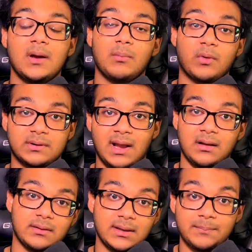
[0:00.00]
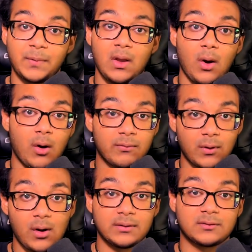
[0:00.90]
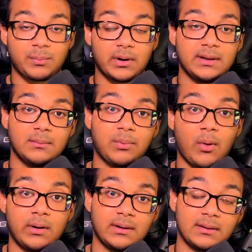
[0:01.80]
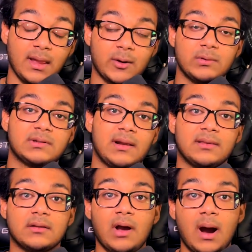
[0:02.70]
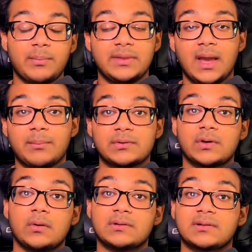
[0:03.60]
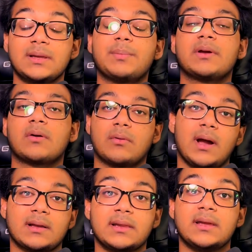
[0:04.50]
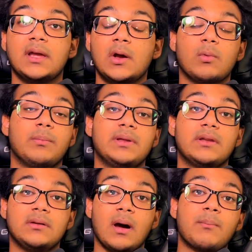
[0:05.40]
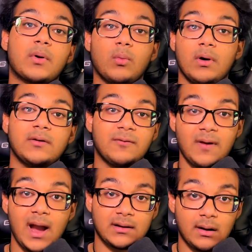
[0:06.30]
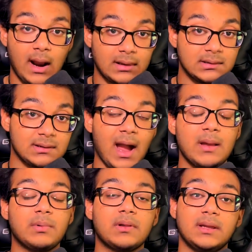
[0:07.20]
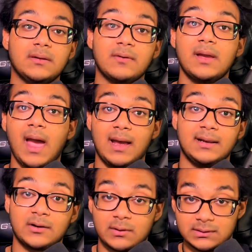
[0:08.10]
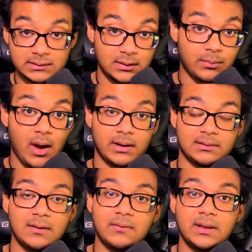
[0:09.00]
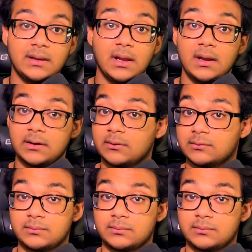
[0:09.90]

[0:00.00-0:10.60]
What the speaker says: mortality. Overall, it's pretty important, and like we said at the top of the episode, sleeping correctly will be the #1 factor, at least I believe, at increasing your productivity, your